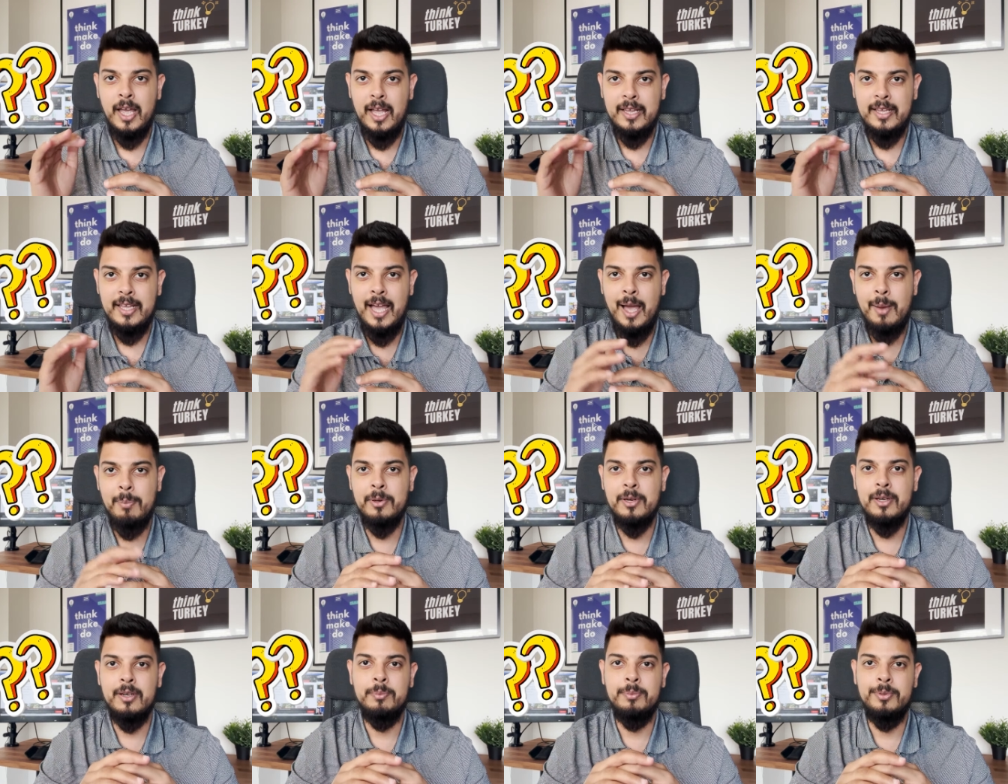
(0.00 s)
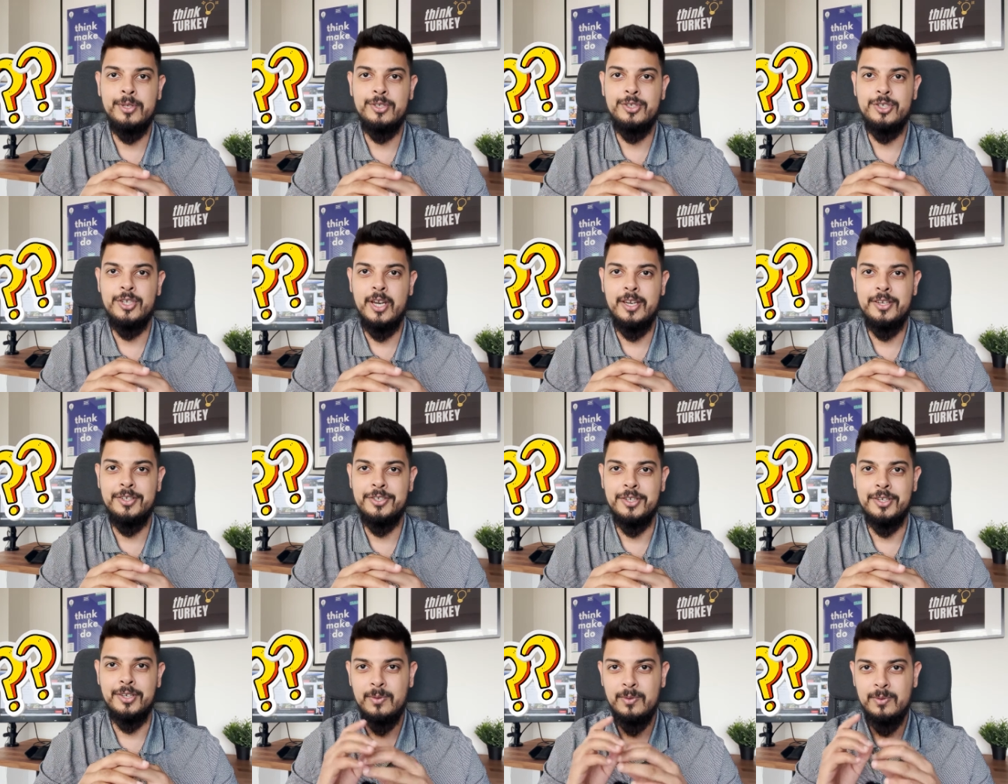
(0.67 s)
capital
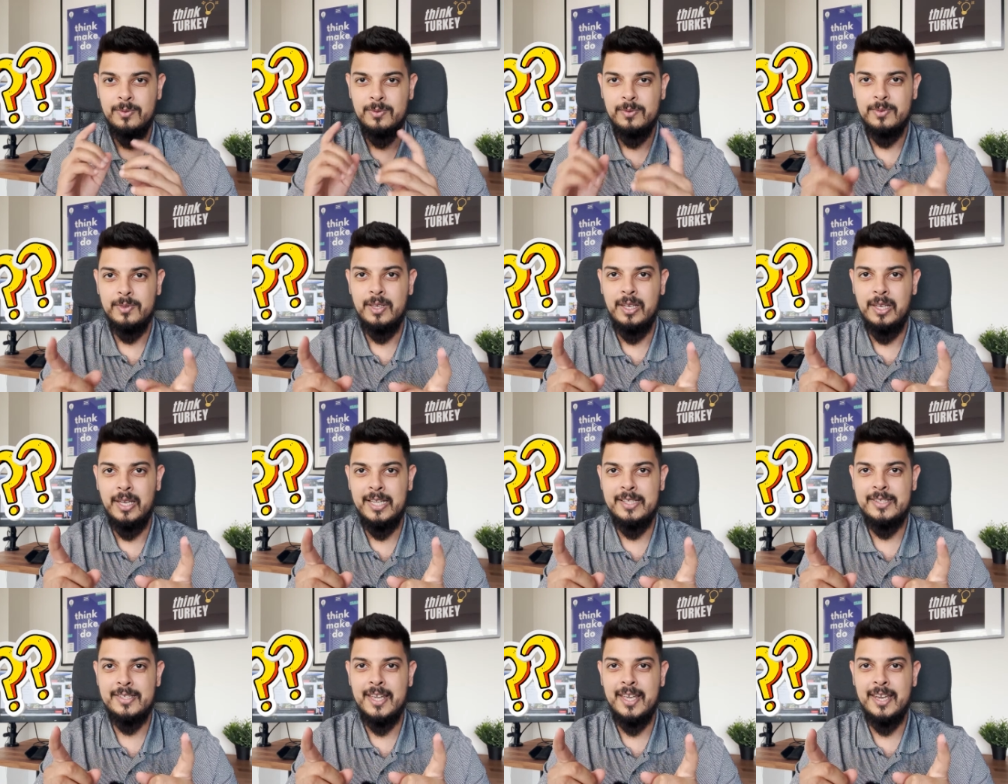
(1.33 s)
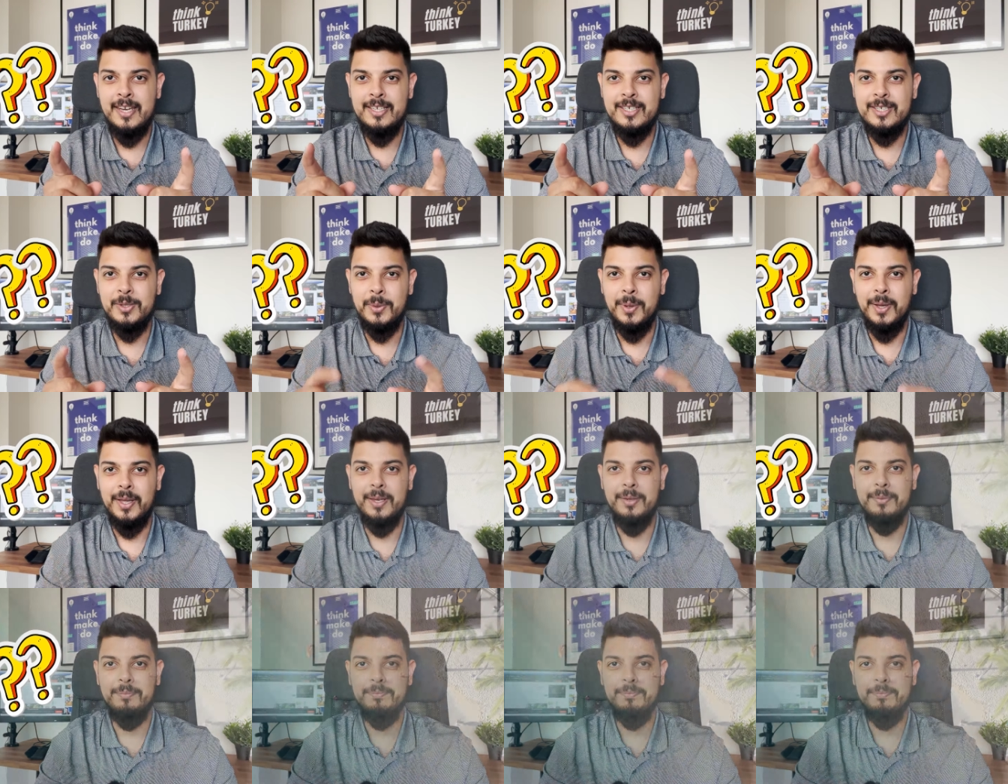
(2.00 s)
appreciation. Let's get into it.